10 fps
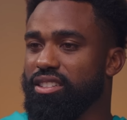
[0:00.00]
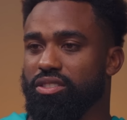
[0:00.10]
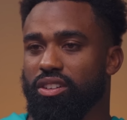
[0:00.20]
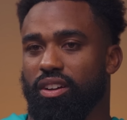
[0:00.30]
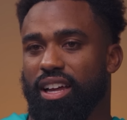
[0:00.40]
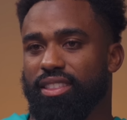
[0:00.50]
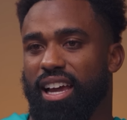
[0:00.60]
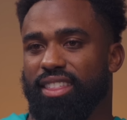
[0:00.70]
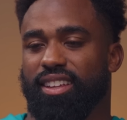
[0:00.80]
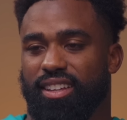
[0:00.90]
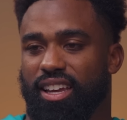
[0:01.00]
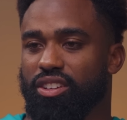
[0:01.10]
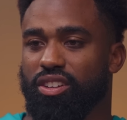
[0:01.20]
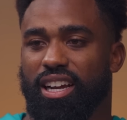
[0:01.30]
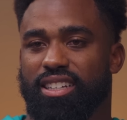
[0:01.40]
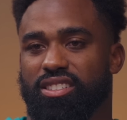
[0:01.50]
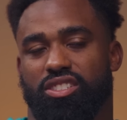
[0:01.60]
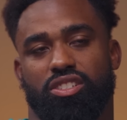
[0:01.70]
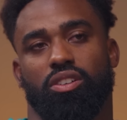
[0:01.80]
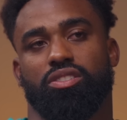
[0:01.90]
You know, I think that your
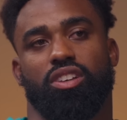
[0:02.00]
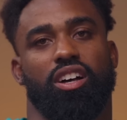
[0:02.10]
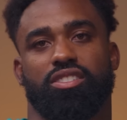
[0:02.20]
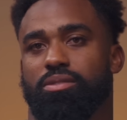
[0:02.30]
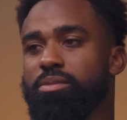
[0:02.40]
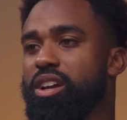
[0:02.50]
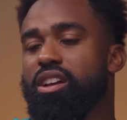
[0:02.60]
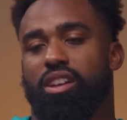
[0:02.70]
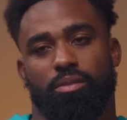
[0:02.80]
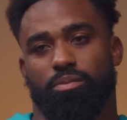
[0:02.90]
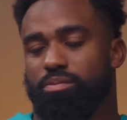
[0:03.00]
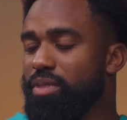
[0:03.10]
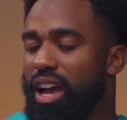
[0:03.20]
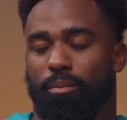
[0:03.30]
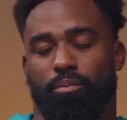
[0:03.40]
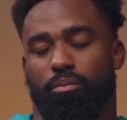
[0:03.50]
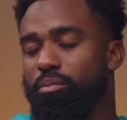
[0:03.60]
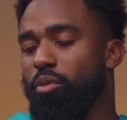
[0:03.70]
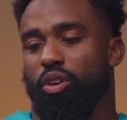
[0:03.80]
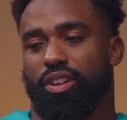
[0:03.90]
guys' show is awesome. I'm
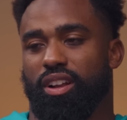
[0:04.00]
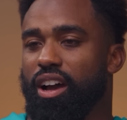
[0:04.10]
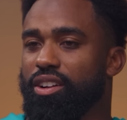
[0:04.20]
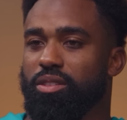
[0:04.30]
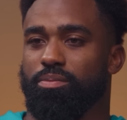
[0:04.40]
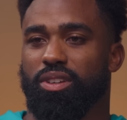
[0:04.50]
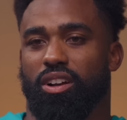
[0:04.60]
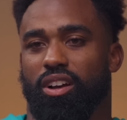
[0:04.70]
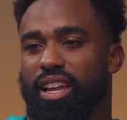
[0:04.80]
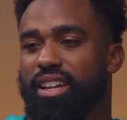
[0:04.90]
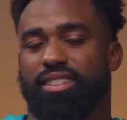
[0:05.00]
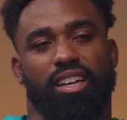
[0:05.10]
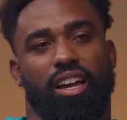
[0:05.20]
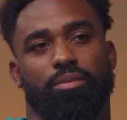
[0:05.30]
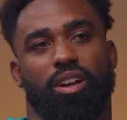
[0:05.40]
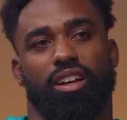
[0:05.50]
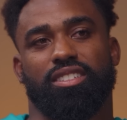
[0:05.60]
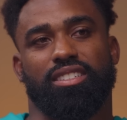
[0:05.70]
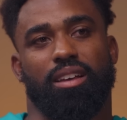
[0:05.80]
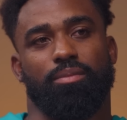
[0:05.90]
more than honored to be on anytime. Y'all
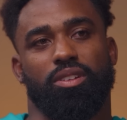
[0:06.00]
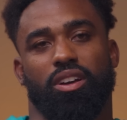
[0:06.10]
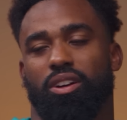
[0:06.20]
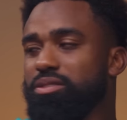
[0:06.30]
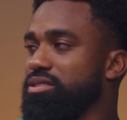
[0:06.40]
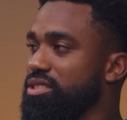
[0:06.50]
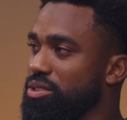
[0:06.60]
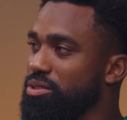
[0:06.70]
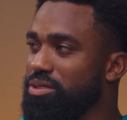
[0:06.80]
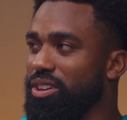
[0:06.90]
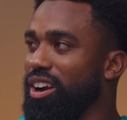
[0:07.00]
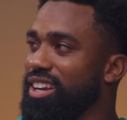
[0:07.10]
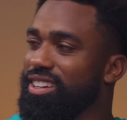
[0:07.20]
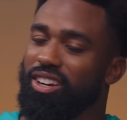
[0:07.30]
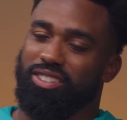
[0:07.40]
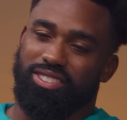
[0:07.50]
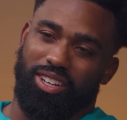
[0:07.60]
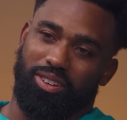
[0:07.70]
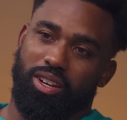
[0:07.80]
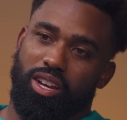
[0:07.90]
just let me know. Stu, you already know.
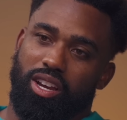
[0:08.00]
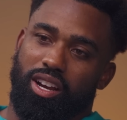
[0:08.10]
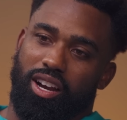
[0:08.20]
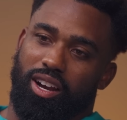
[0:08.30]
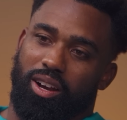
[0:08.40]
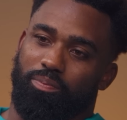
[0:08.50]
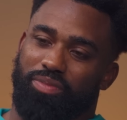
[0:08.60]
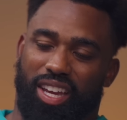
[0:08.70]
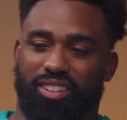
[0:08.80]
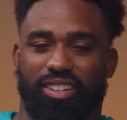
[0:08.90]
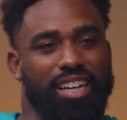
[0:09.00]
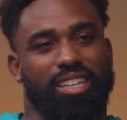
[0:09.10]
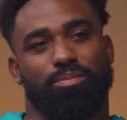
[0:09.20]
So thank you guys.